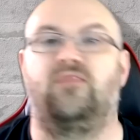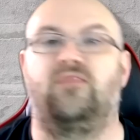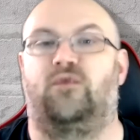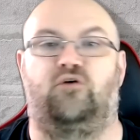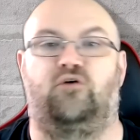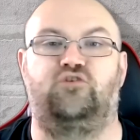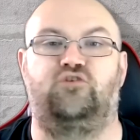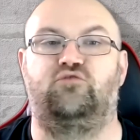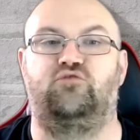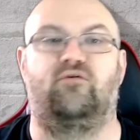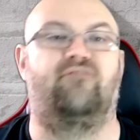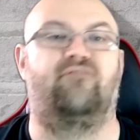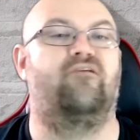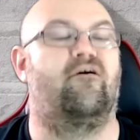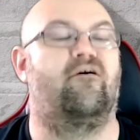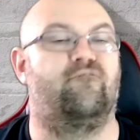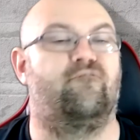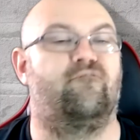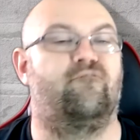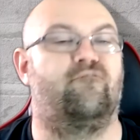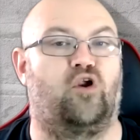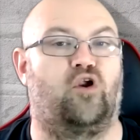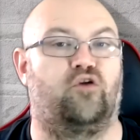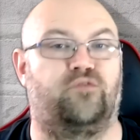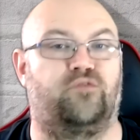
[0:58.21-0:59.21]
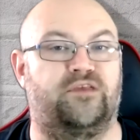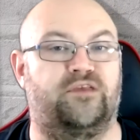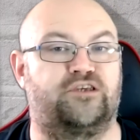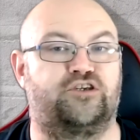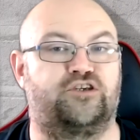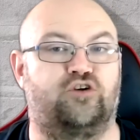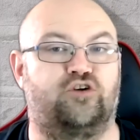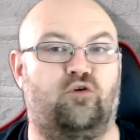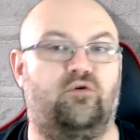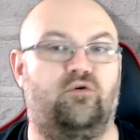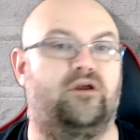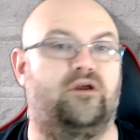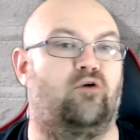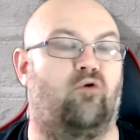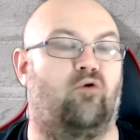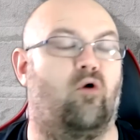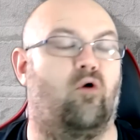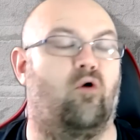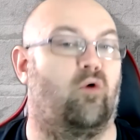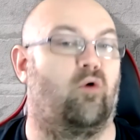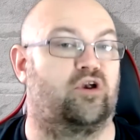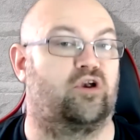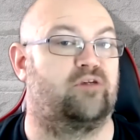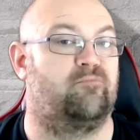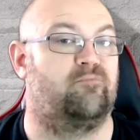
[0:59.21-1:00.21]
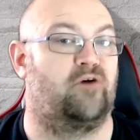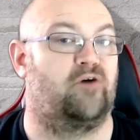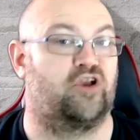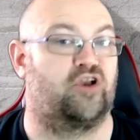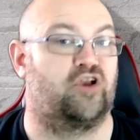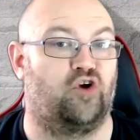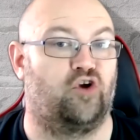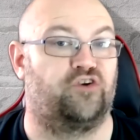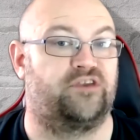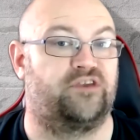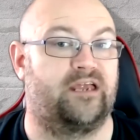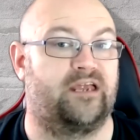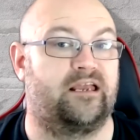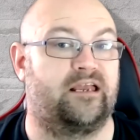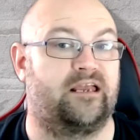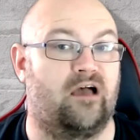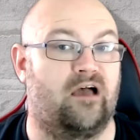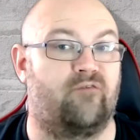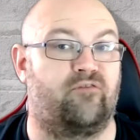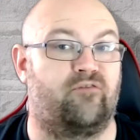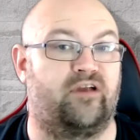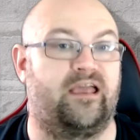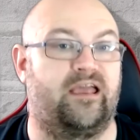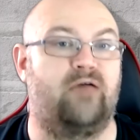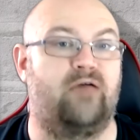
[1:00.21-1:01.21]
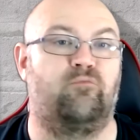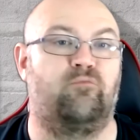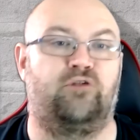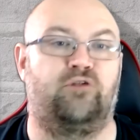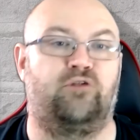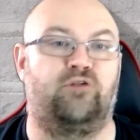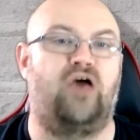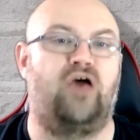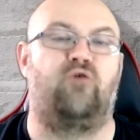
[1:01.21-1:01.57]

Those who have followed this story or watched my content covering it will